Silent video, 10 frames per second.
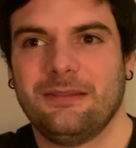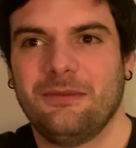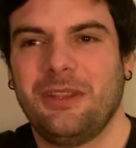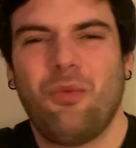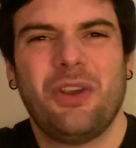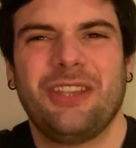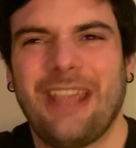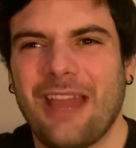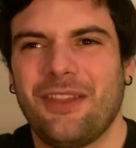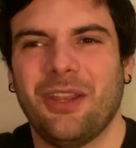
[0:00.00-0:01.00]
When they were
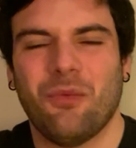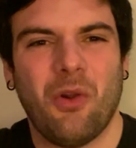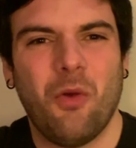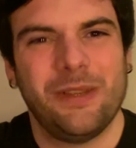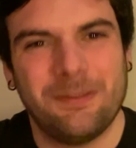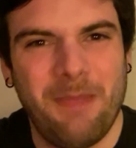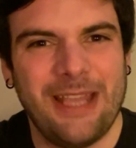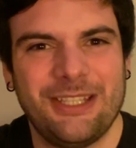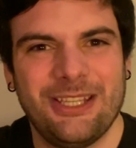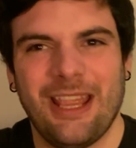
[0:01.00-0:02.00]
together, they were always
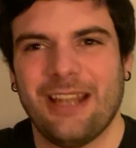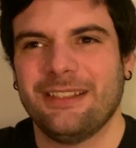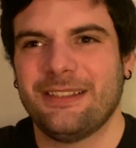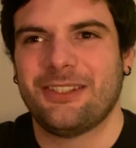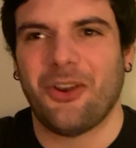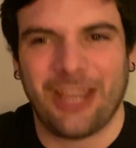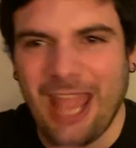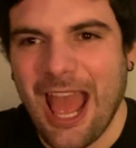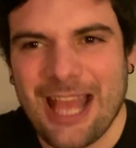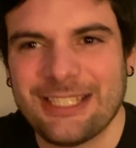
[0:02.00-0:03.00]
bitchy and
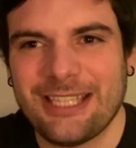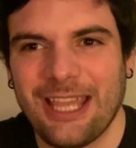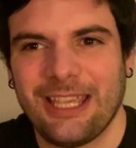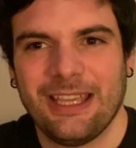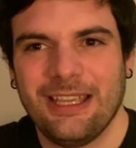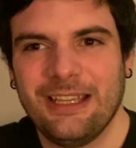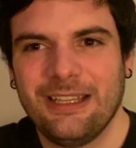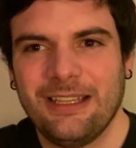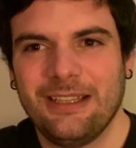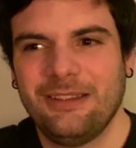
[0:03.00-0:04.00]
sarcastic.
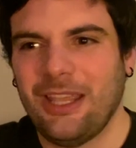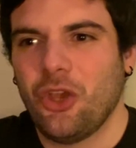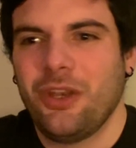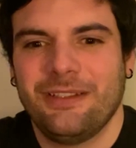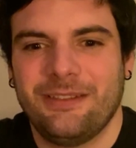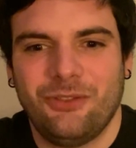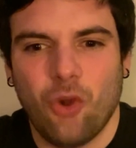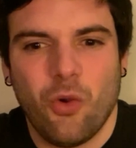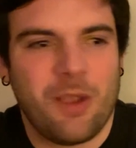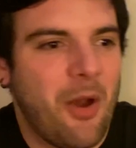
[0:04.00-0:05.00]
They couldn't
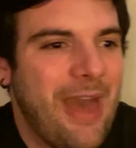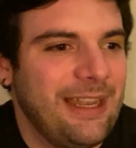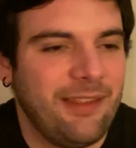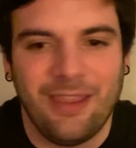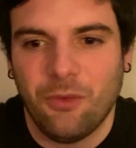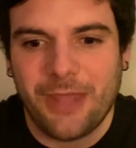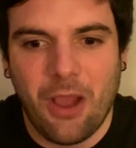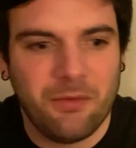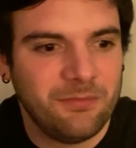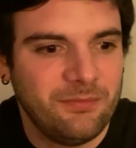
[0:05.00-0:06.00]
talk about anything
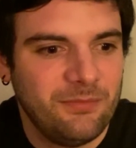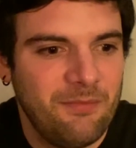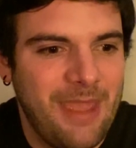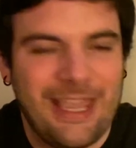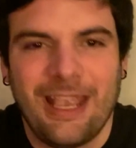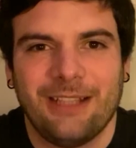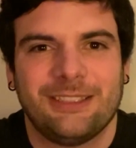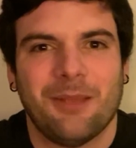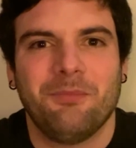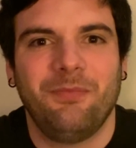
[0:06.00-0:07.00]
without making
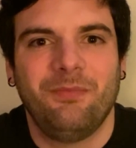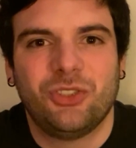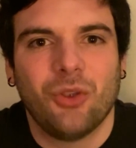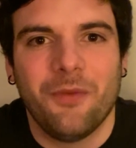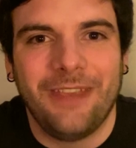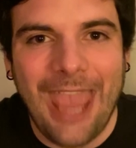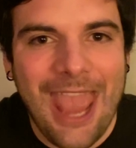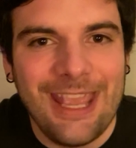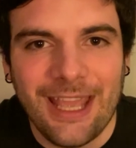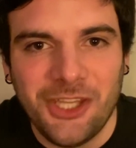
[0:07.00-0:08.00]
some sort of
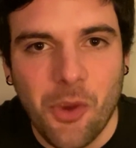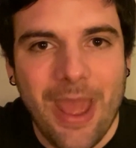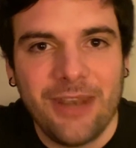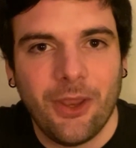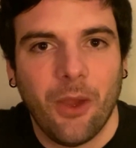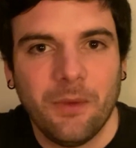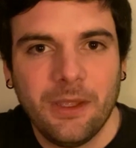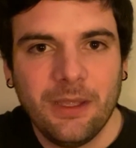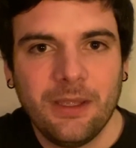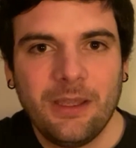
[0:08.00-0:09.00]
gay innuendo
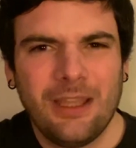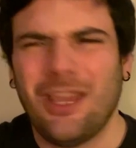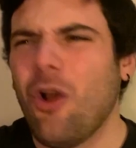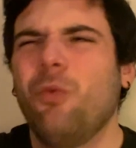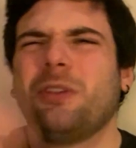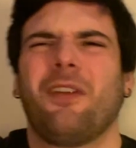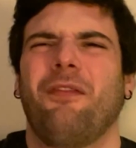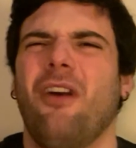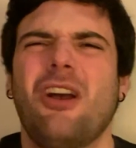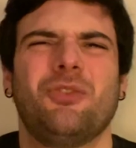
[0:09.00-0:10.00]
and they always
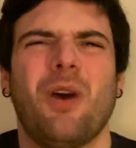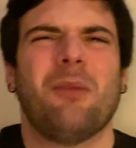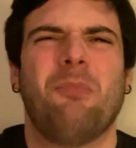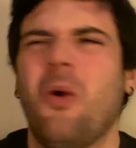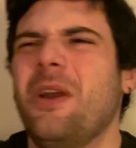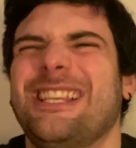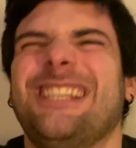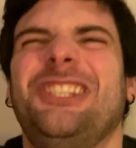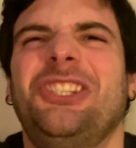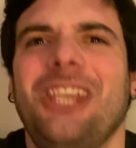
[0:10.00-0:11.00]
refer to other boys
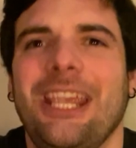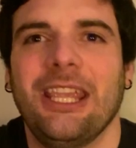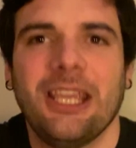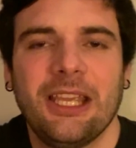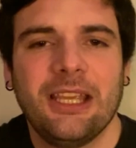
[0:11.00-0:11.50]
as she.